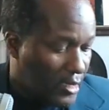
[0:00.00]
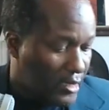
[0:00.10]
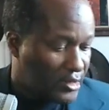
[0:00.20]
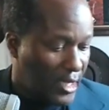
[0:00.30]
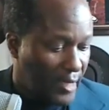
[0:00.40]

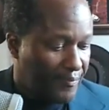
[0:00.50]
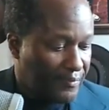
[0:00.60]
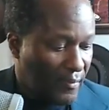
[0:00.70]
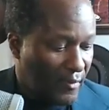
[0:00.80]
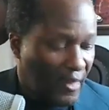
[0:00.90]
Is that
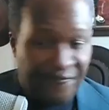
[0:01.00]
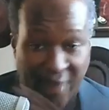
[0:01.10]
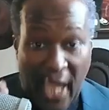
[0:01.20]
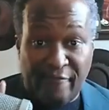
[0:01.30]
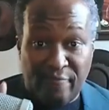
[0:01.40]

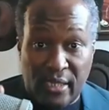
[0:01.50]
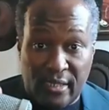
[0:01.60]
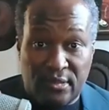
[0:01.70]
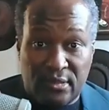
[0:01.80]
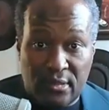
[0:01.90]
five
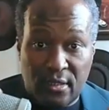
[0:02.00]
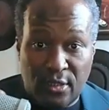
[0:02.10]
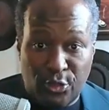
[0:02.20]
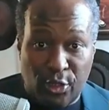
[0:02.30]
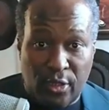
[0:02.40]
minutes?
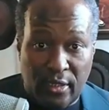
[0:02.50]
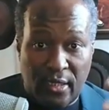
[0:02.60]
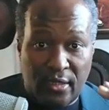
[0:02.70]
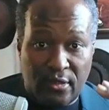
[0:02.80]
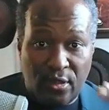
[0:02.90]
You're going to
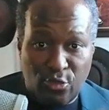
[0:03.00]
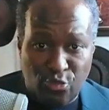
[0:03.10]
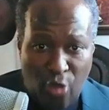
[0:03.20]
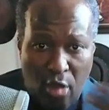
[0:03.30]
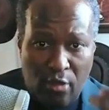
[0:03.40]
get
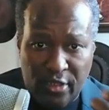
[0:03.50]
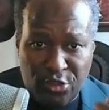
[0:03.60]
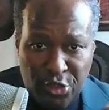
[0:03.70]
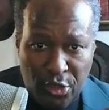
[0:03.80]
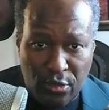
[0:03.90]
drawn
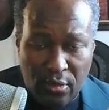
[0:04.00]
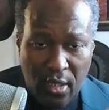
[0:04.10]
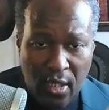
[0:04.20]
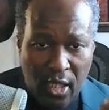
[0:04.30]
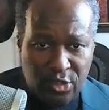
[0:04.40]
into
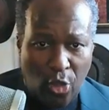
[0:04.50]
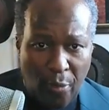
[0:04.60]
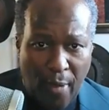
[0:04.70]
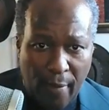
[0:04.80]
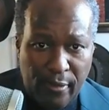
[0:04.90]
a
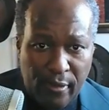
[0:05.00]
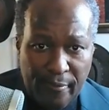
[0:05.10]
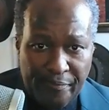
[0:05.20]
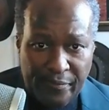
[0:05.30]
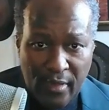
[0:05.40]
soap opera
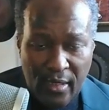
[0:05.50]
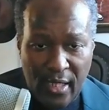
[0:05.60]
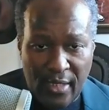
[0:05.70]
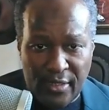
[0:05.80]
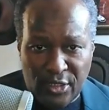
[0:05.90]

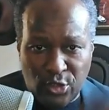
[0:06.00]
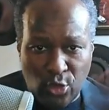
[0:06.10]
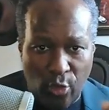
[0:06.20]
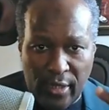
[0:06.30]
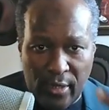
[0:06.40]
and each
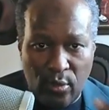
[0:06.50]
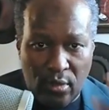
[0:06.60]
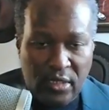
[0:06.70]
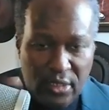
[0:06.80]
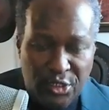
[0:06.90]
story
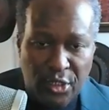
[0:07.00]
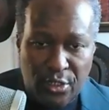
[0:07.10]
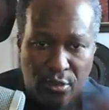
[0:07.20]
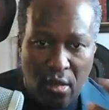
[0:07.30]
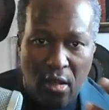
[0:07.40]
will
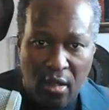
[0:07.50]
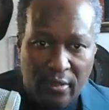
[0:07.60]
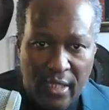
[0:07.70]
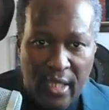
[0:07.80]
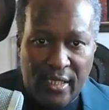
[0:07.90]
continue
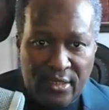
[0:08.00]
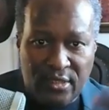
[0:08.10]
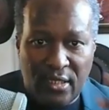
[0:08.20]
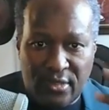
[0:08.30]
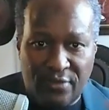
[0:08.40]
on as
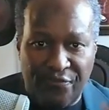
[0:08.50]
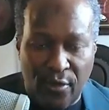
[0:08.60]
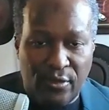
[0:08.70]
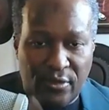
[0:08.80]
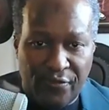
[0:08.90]
it
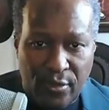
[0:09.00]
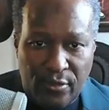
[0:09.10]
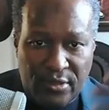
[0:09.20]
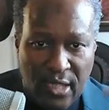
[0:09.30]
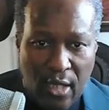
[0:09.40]
fo-
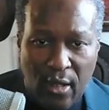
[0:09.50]
focuses out.